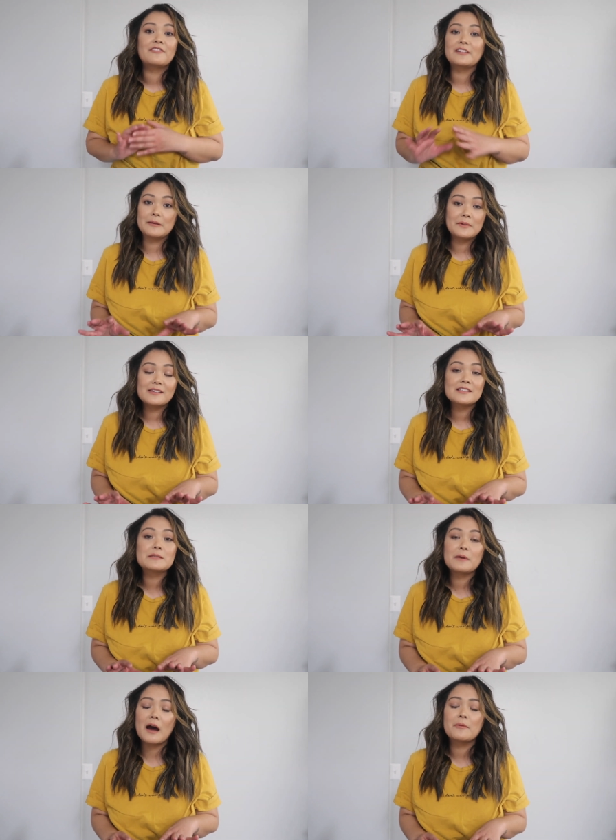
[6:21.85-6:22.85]
Philippians
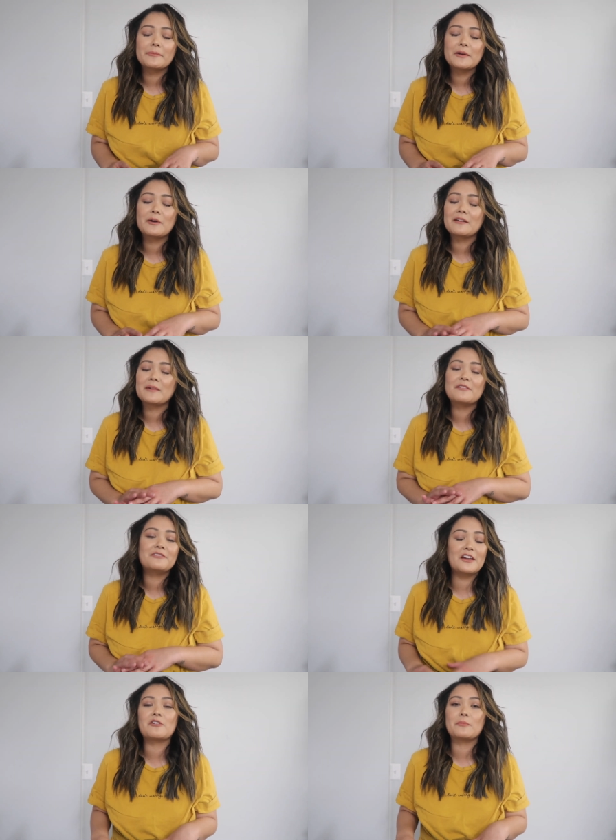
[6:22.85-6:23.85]
is probably one of my
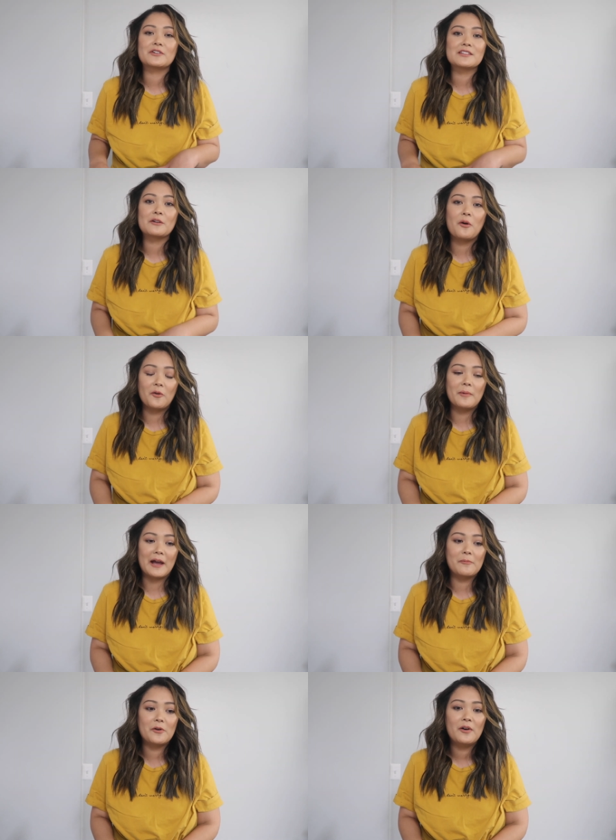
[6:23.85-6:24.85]
favorite books in the whole
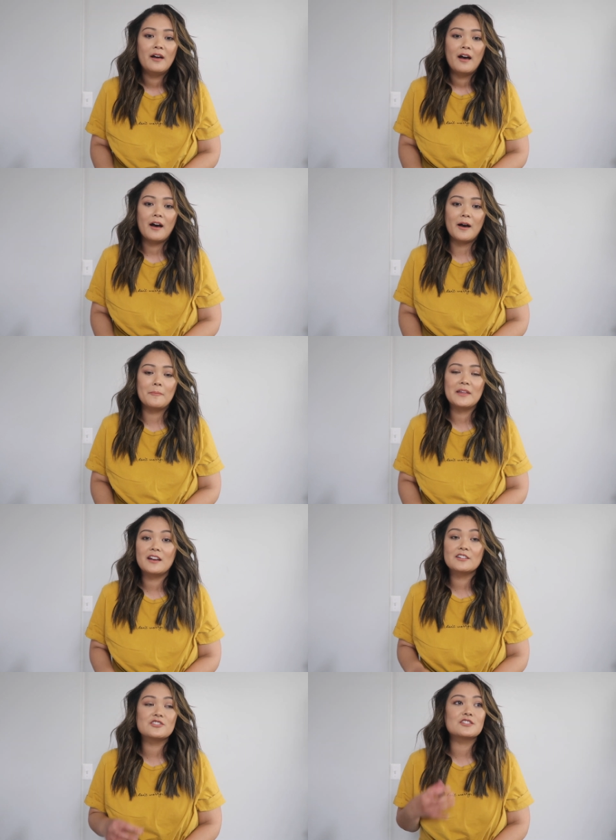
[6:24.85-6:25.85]
Bible. Um,
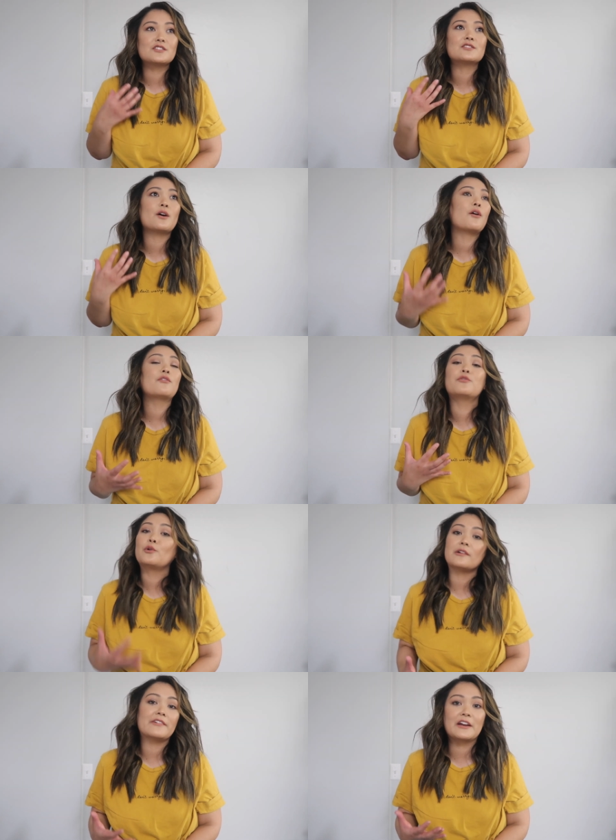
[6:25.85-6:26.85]
it is just so
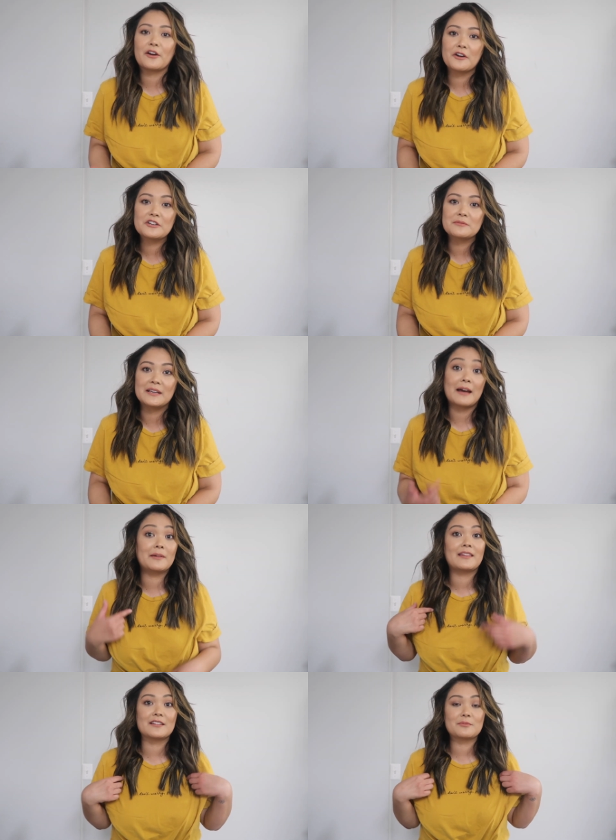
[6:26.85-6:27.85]
full of encouragement. I
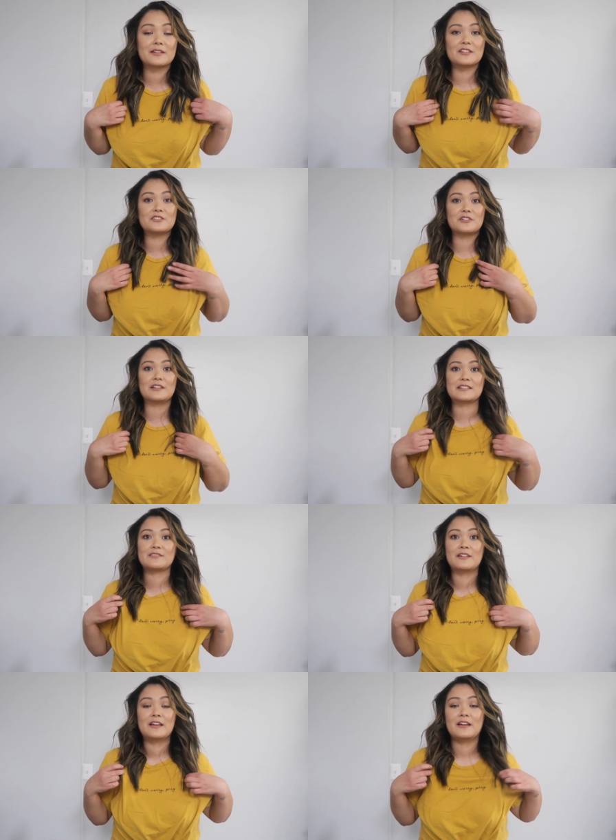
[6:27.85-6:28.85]
mean, that's where this shirt
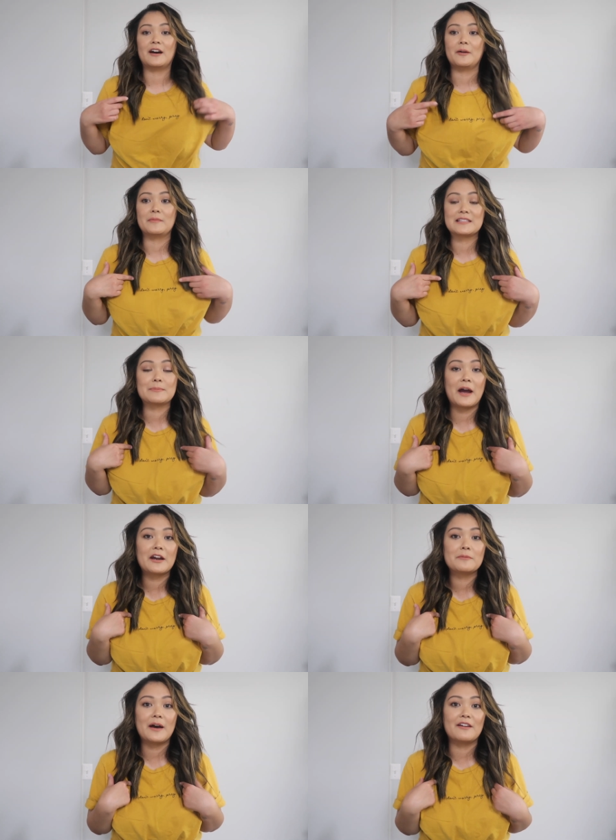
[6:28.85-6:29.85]
is um,
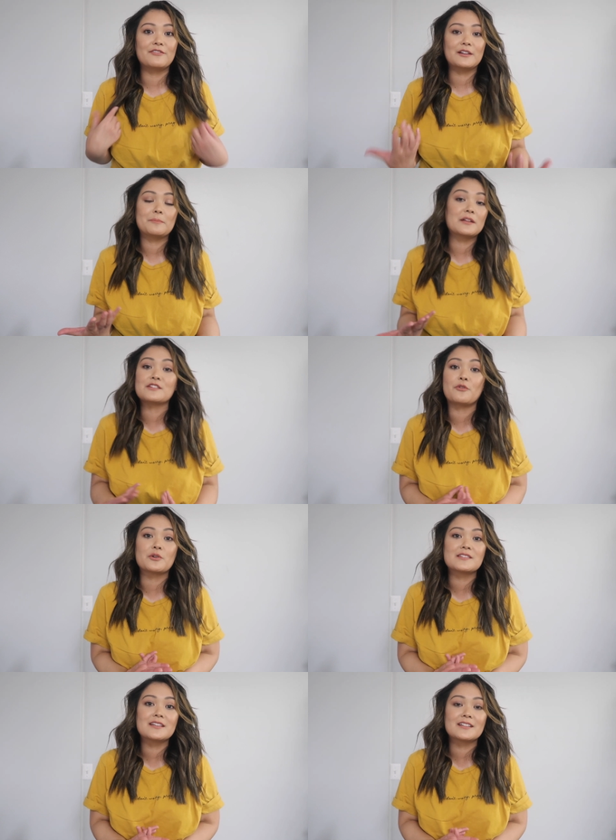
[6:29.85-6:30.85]
inspired by Philippians
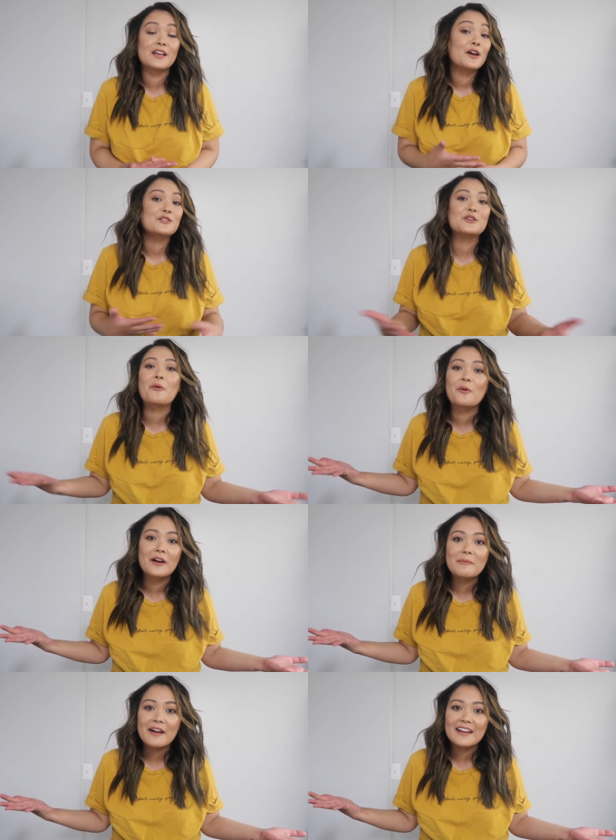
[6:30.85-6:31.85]
4 6. Don't
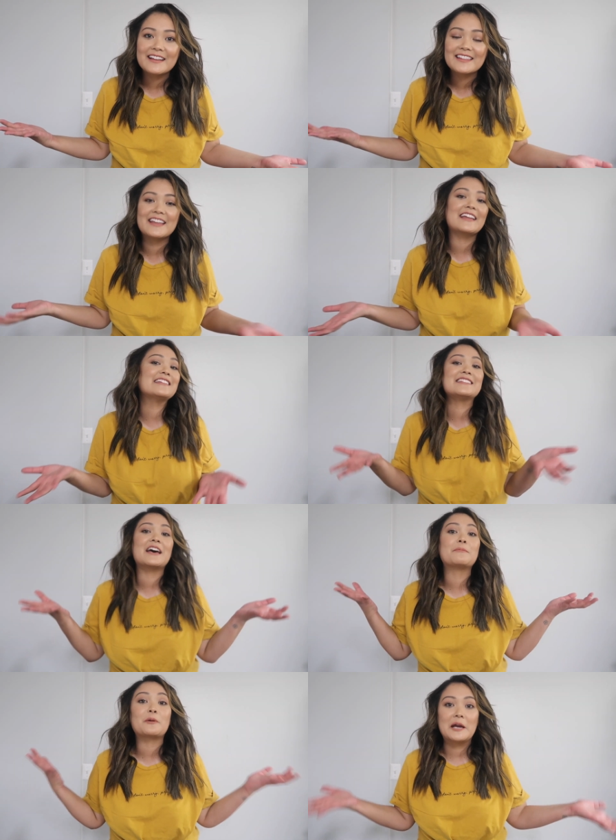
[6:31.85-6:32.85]
worry about anything.
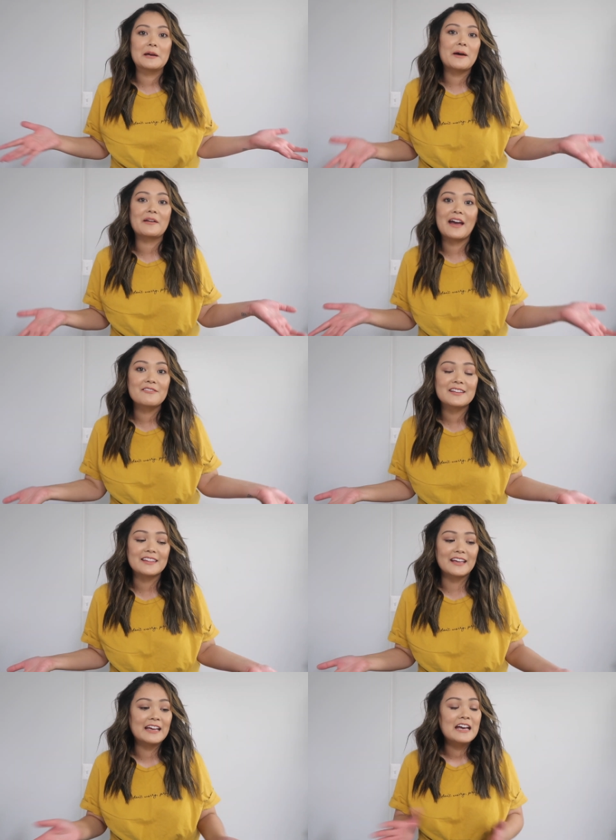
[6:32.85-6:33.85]
Instead, pray about
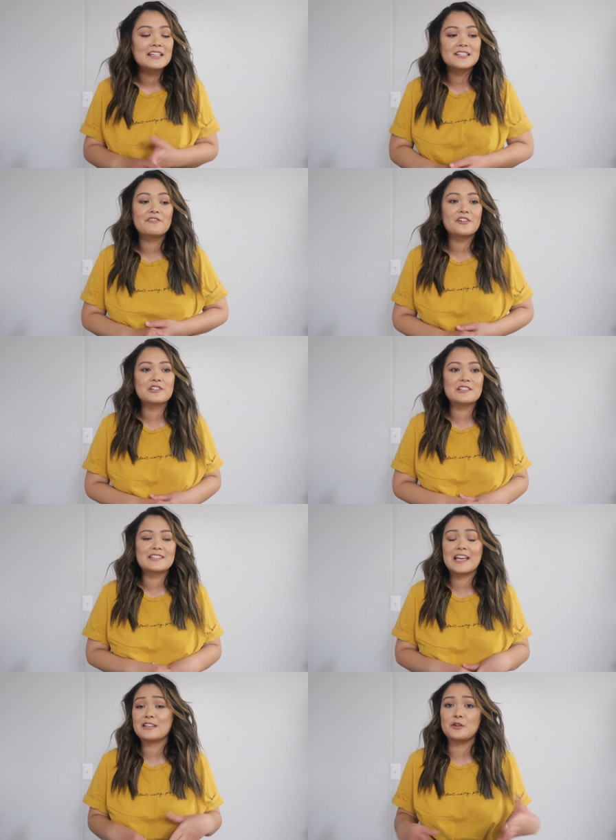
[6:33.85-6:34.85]
everything. Some
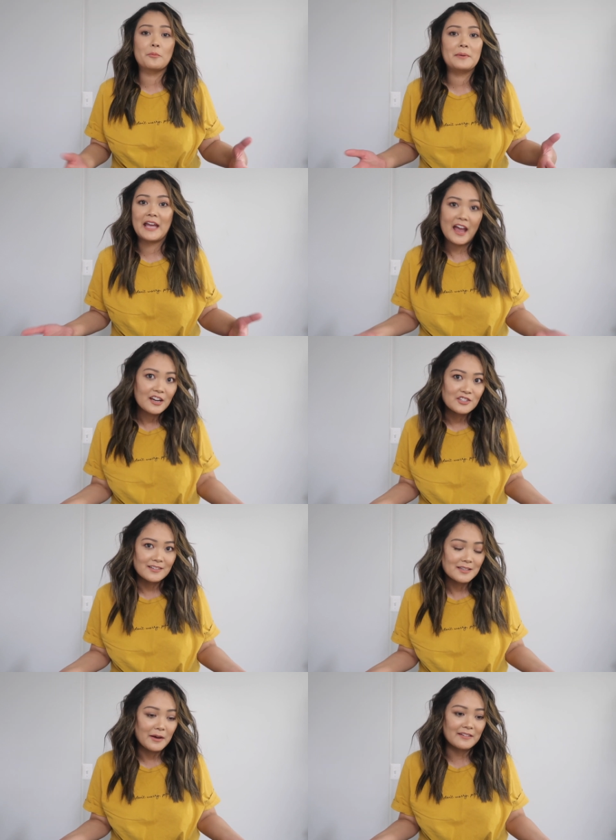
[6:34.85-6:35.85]
versions say don't be
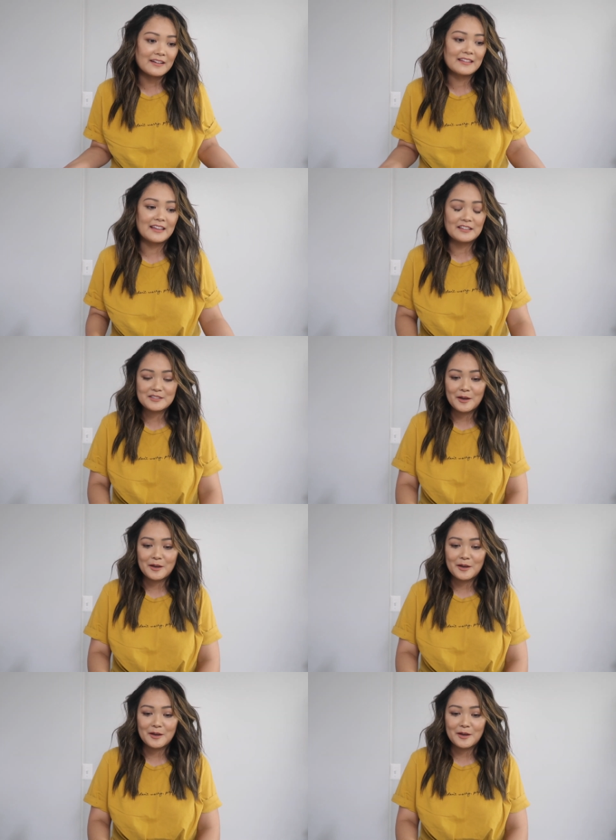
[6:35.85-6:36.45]
anxious about anything.